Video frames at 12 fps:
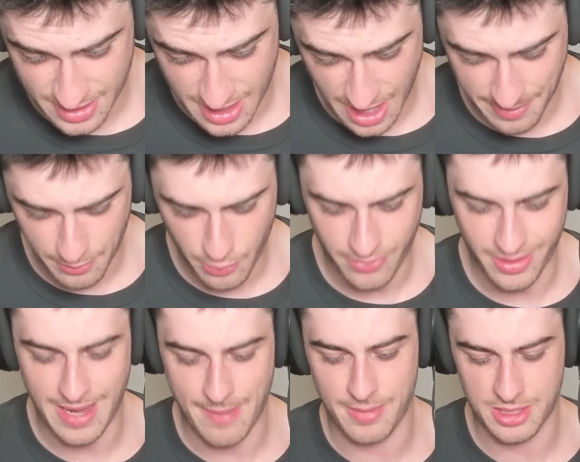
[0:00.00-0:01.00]
I remember we were going to
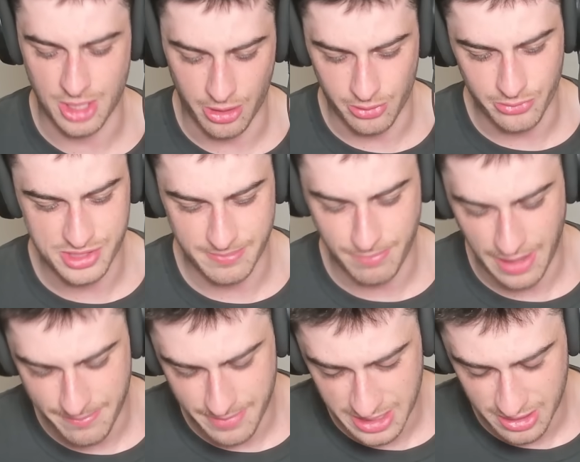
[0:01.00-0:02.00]
get McDonald's and play
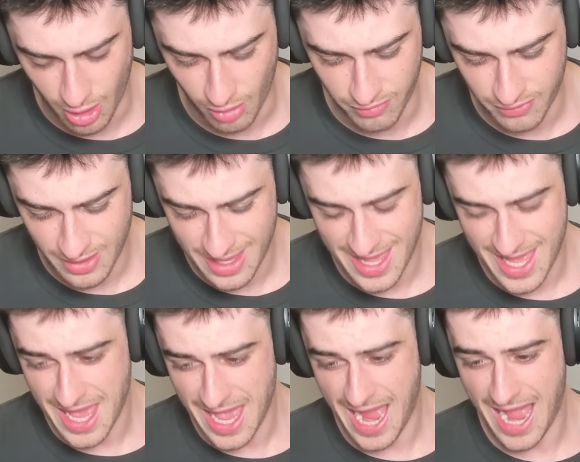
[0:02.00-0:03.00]
mini golf,
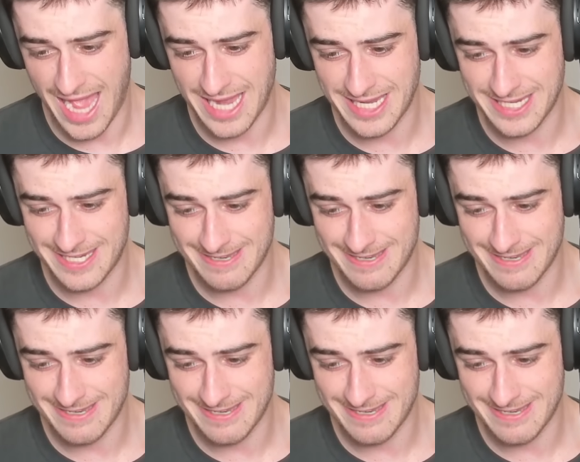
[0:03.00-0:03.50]
and